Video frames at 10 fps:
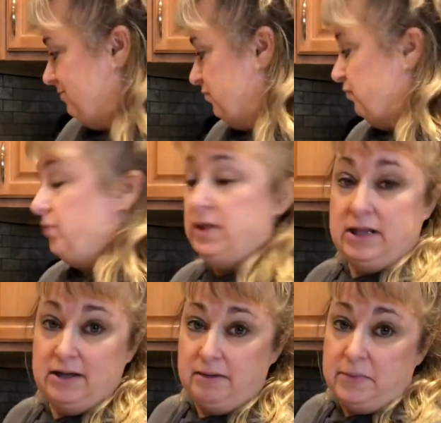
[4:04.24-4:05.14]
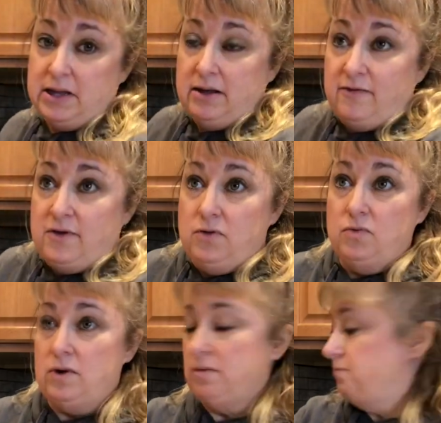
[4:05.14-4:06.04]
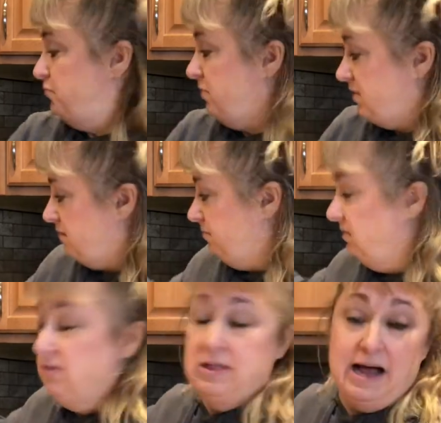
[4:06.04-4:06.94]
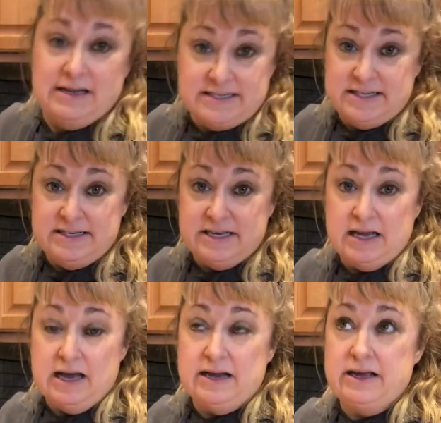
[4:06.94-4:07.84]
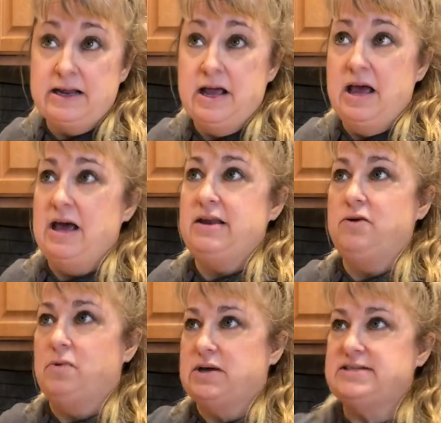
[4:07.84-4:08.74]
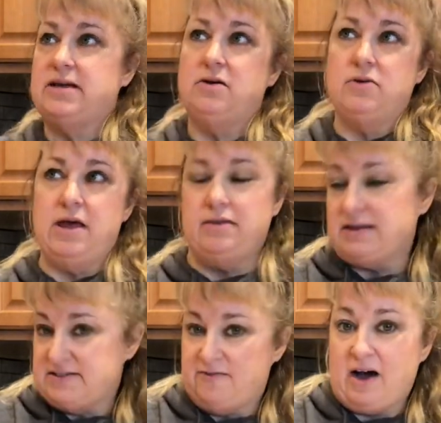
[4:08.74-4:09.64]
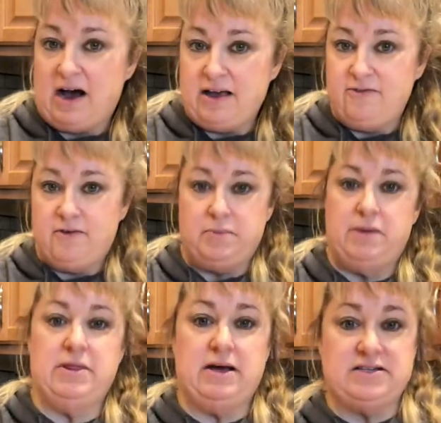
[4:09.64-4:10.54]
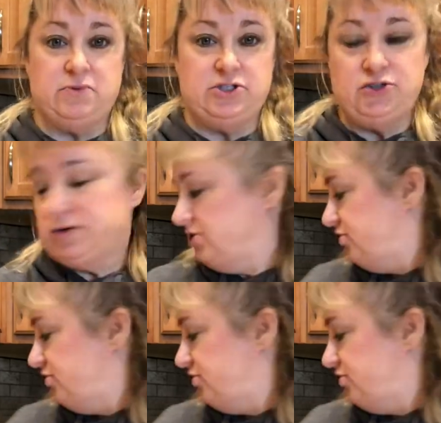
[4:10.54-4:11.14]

really, if you put a lot of seasoning on it and you want to say, okay, that's 5, maybe that's what you can